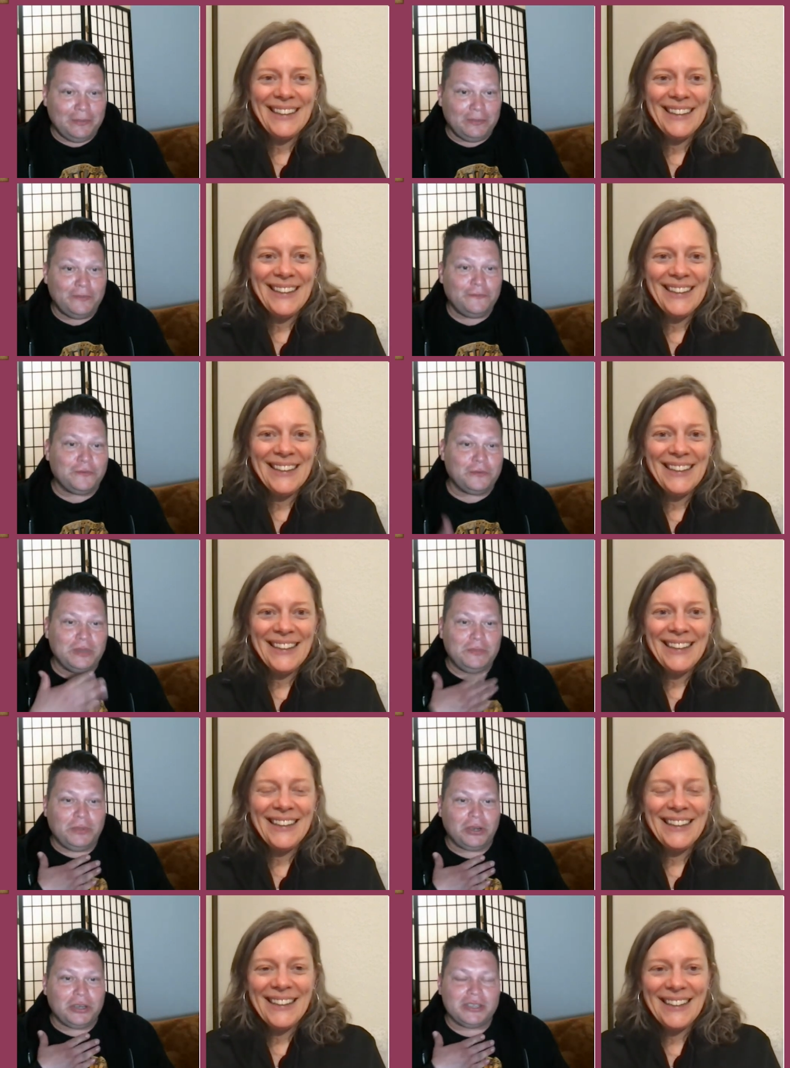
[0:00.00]
Speaker 1: before we
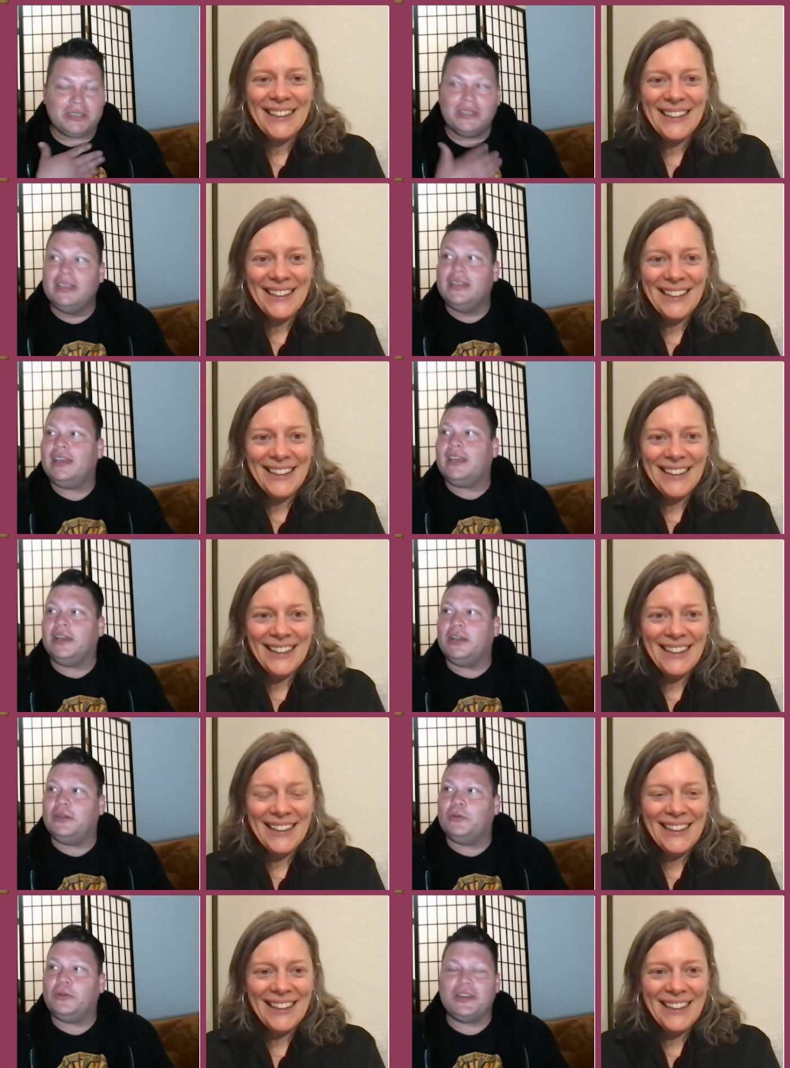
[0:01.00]
part,
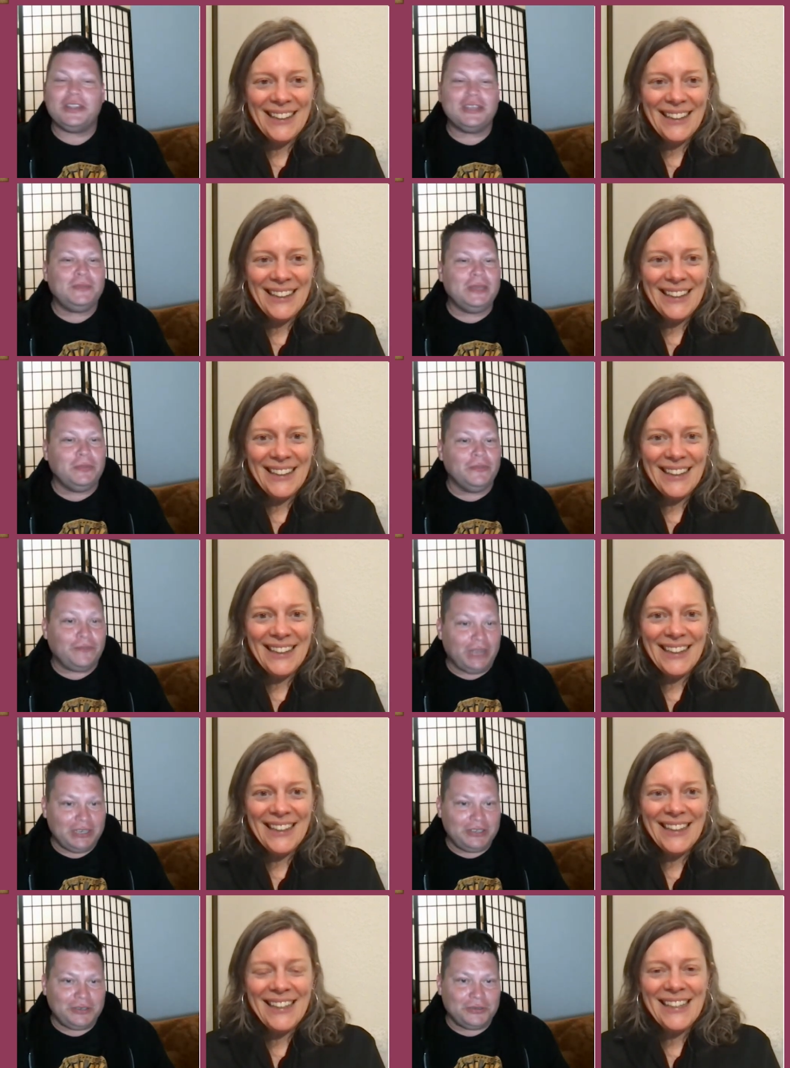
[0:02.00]
uh, where can people
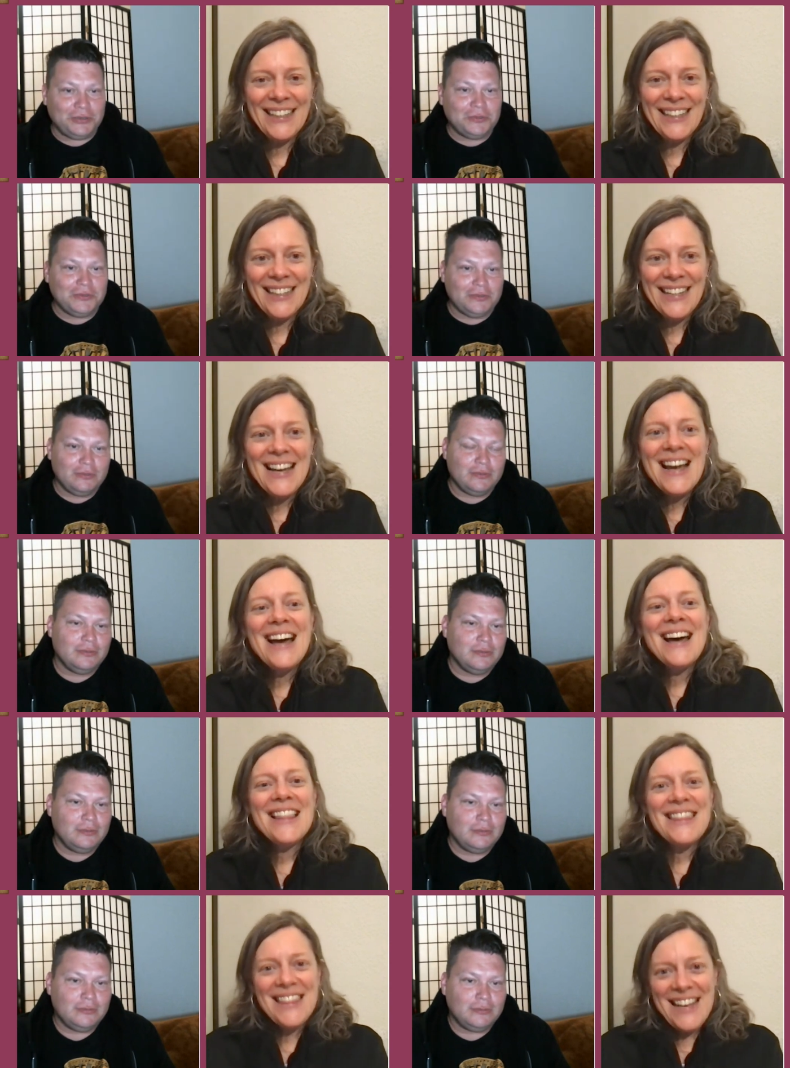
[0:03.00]
find you?
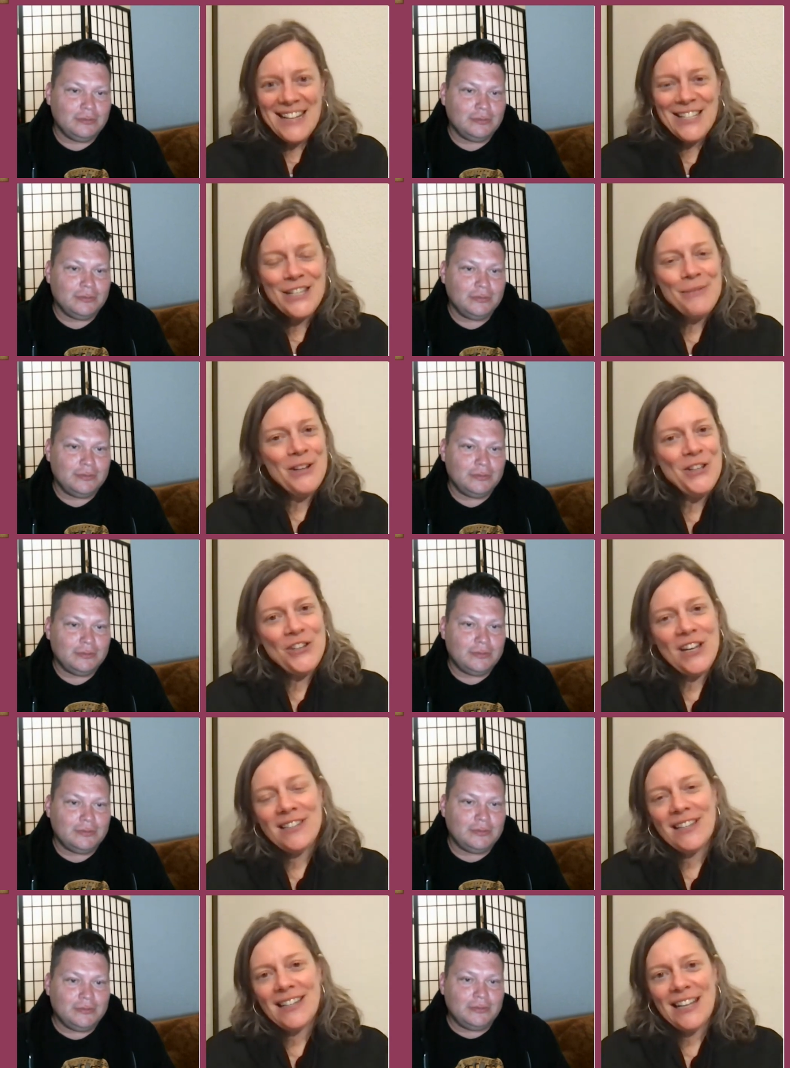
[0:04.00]
Speaker 2: Thanks so much,
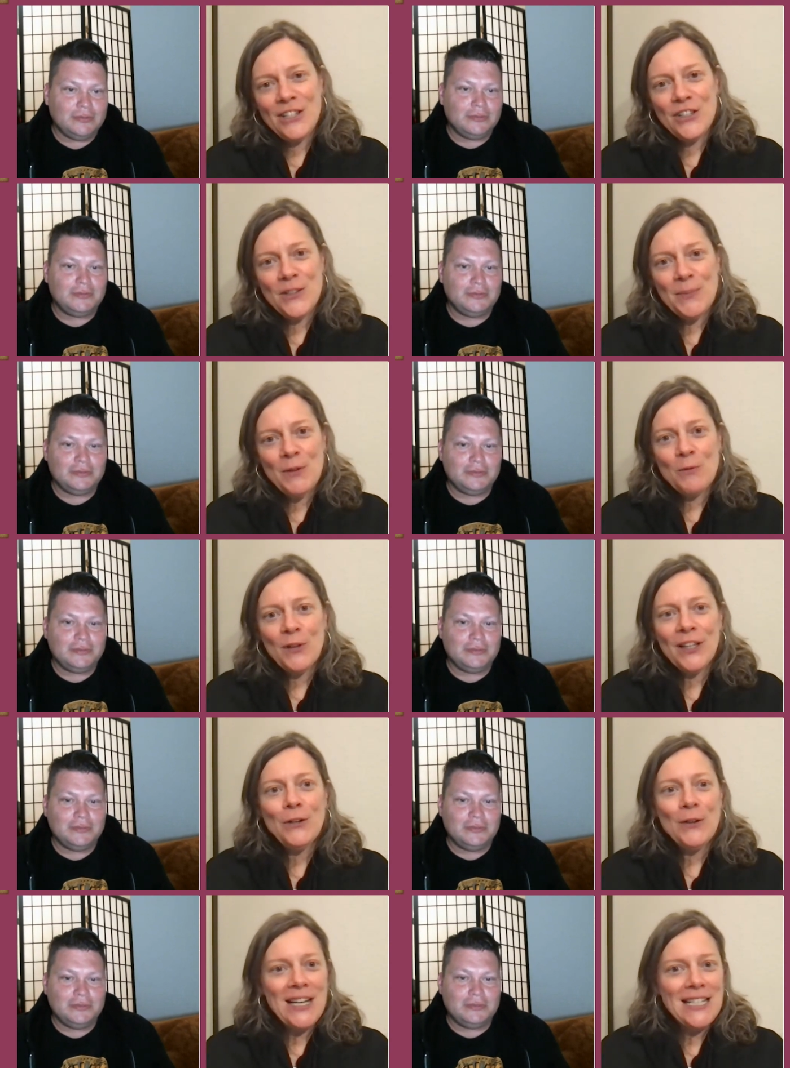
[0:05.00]
Susan. It's just been
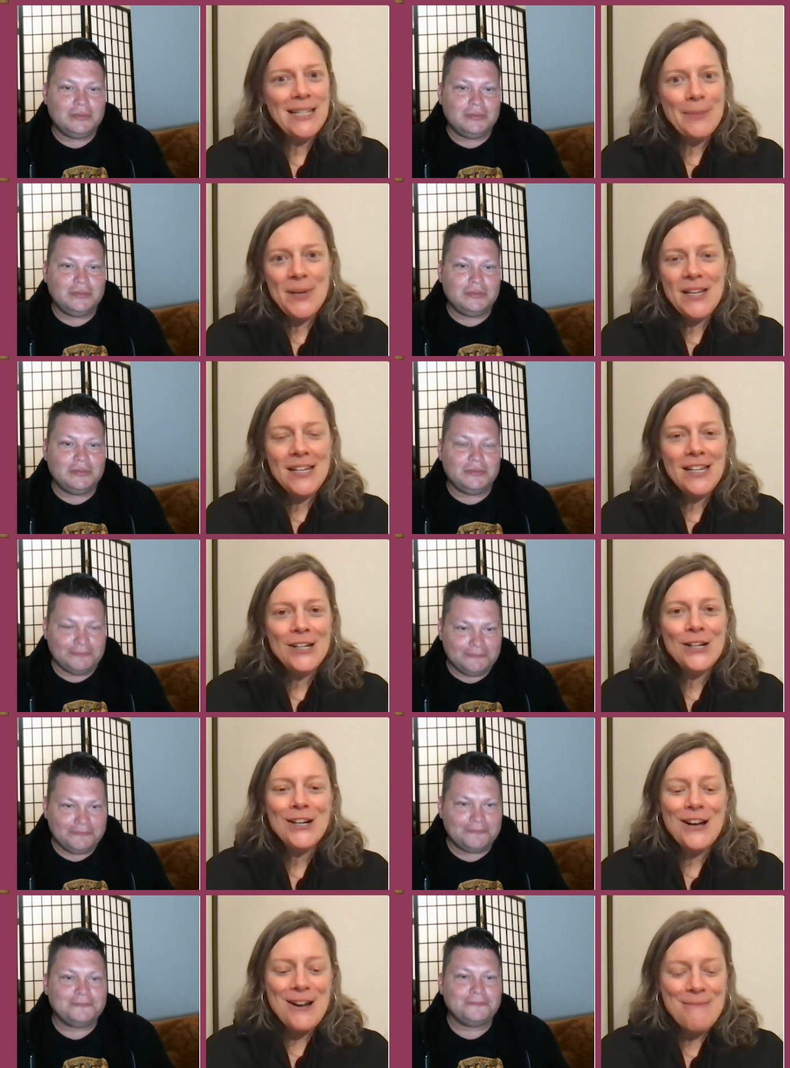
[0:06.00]
really great to be
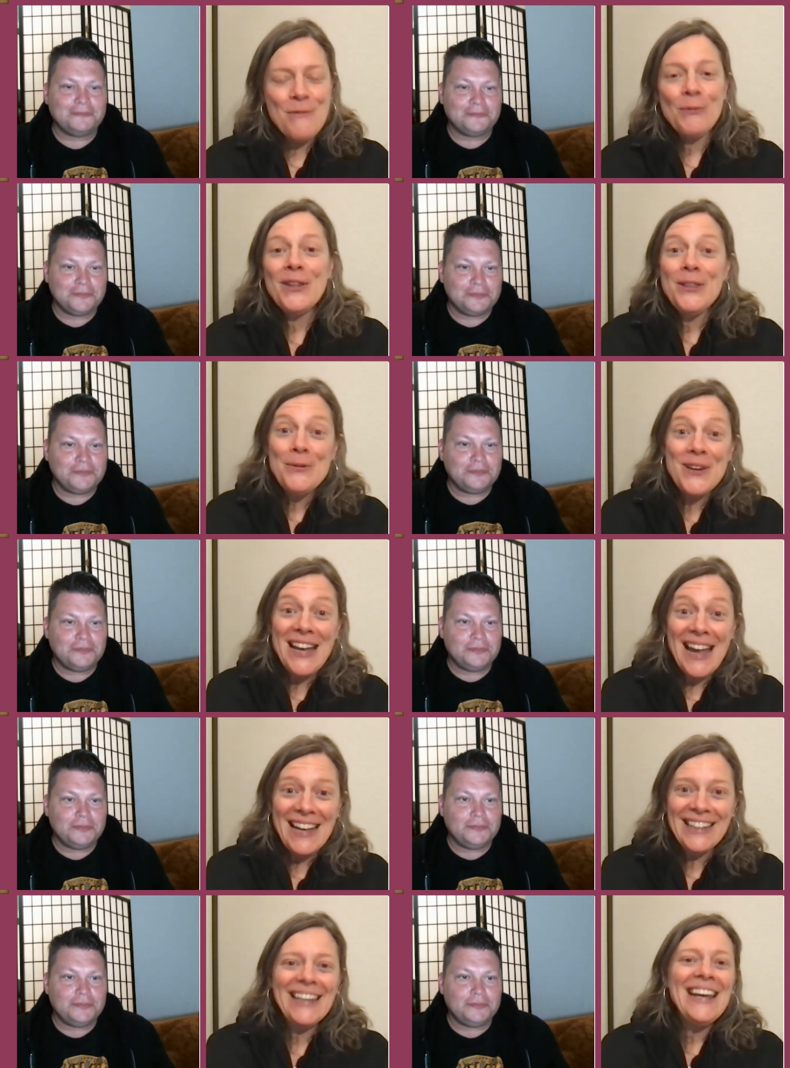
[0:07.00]
here um, with you
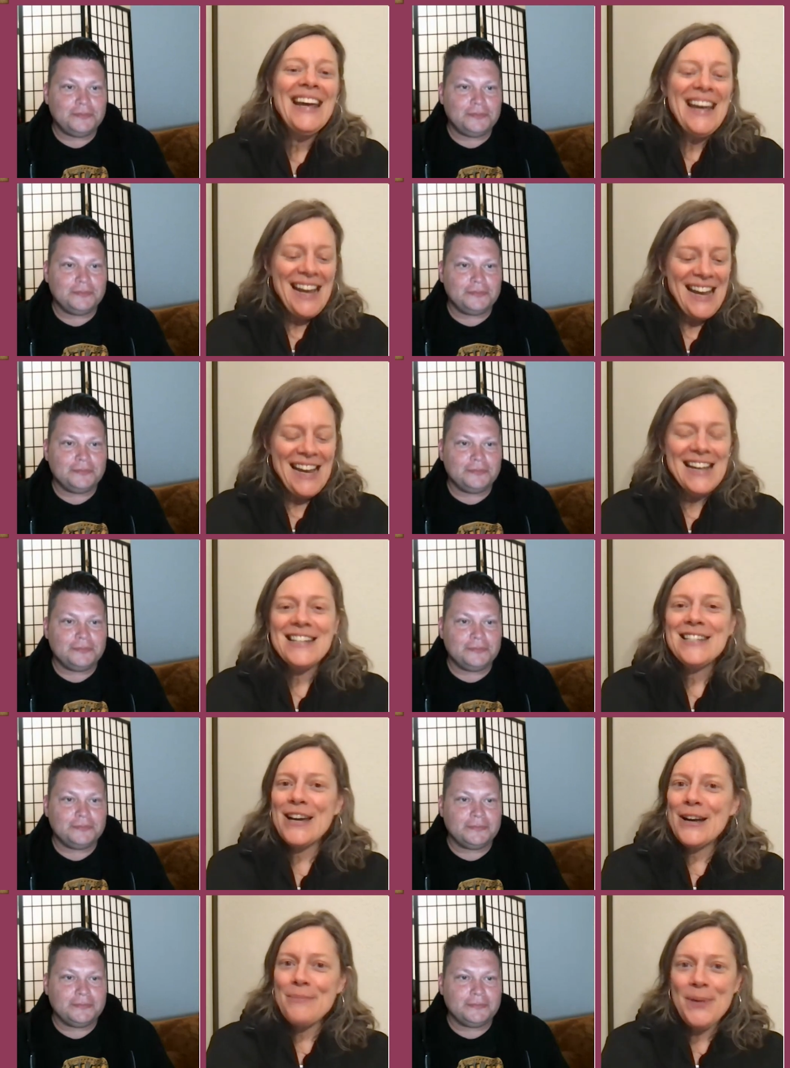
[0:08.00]
again.
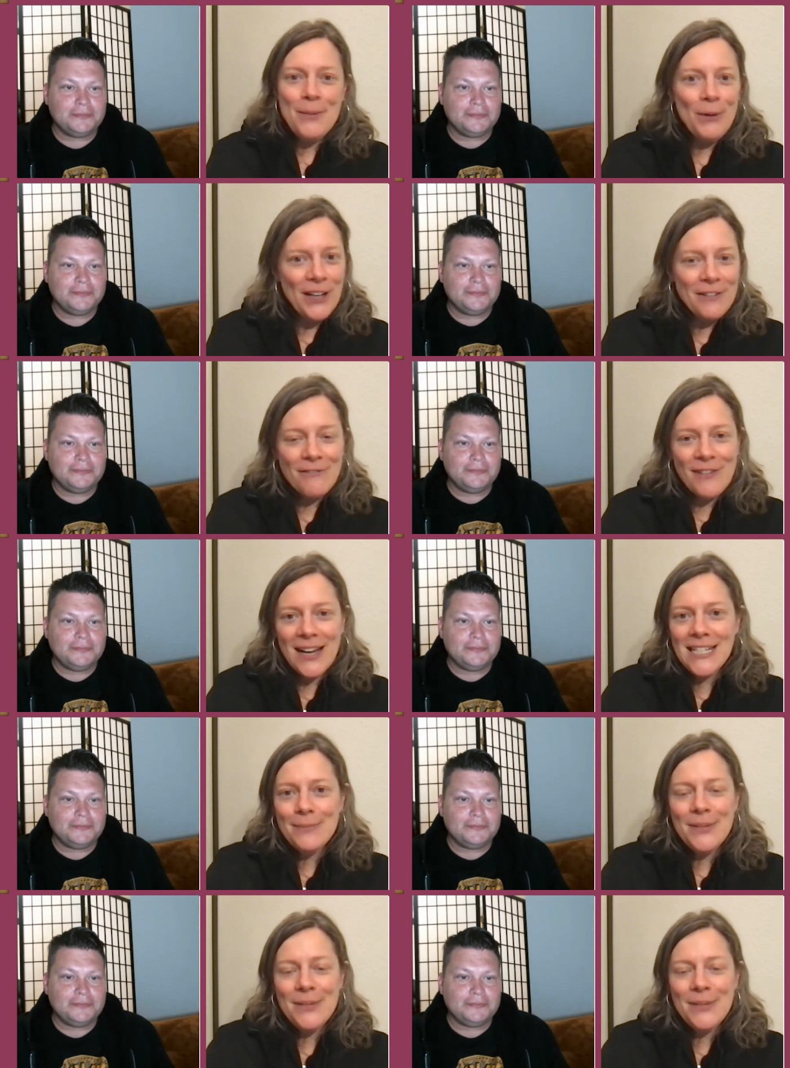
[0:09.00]
And uh, people can find